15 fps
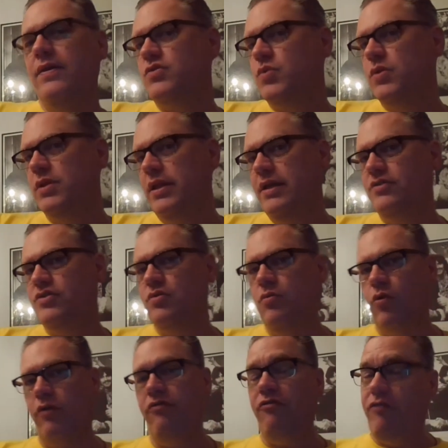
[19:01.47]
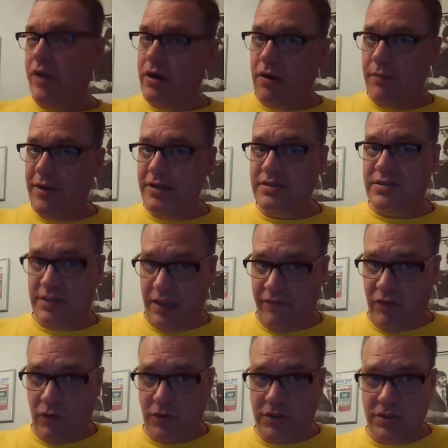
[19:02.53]
and this would lead to more fear among
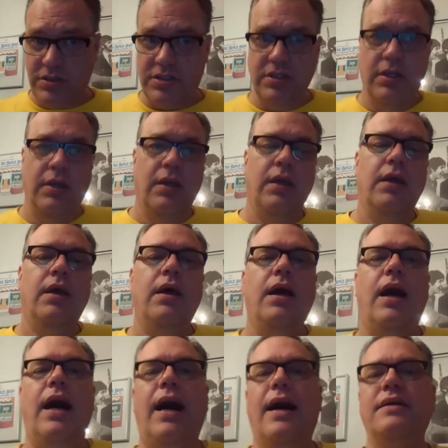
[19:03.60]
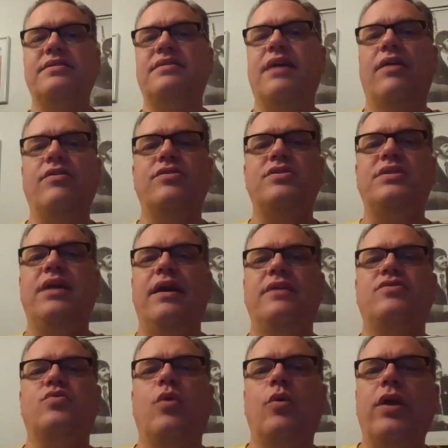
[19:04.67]
slaveholders. Southern
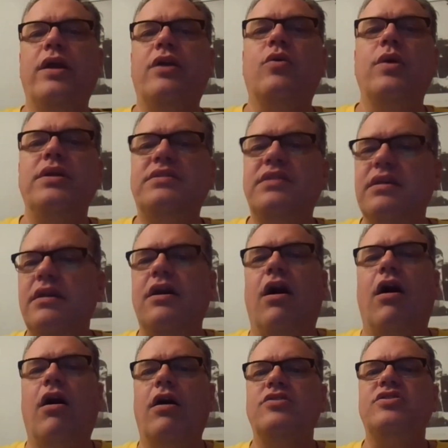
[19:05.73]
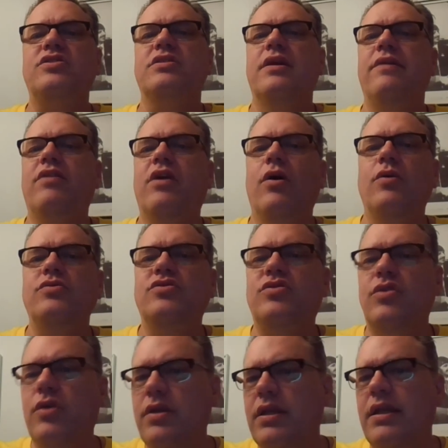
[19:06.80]
states wrote increasingly harsh slave codes
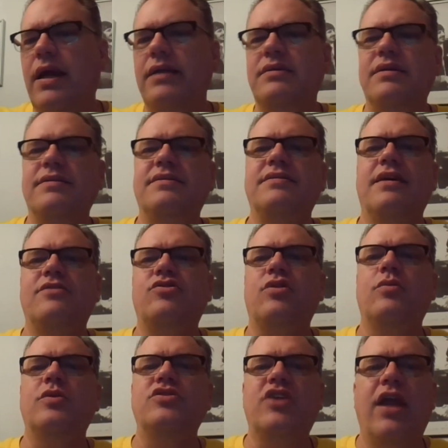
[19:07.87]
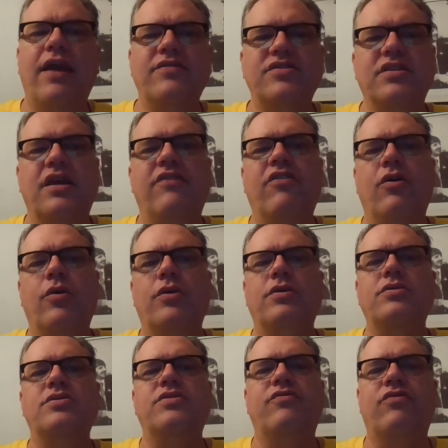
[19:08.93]
during the 19th century, which gave slave
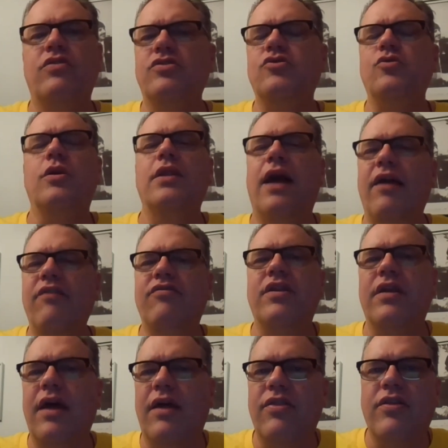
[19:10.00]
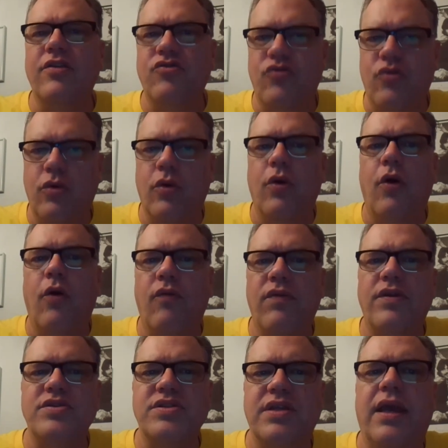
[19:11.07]
owners virtual life and death control over
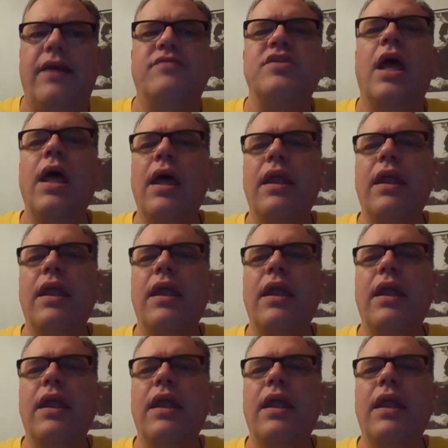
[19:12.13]
their slaves.